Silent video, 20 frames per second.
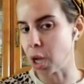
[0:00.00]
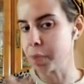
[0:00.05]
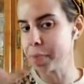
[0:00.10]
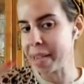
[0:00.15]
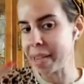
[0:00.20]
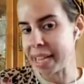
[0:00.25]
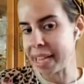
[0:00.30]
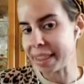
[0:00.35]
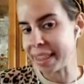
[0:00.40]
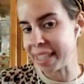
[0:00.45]
me
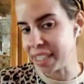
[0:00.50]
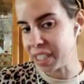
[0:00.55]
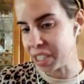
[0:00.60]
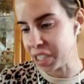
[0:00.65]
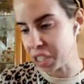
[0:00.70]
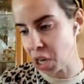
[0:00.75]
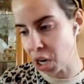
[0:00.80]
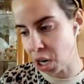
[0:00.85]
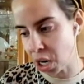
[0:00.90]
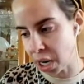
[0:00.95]
at this
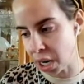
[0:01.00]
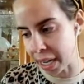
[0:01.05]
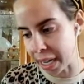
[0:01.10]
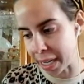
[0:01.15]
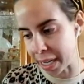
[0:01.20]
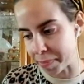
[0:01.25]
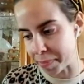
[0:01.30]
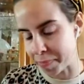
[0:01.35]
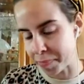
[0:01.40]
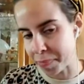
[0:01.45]
time.
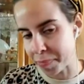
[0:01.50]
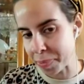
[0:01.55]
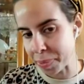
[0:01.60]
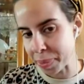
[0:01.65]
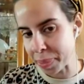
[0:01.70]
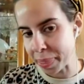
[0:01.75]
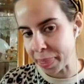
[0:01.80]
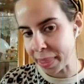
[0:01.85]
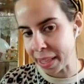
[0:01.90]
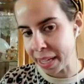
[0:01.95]

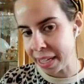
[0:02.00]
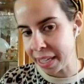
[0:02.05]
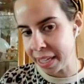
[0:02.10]
Yeah.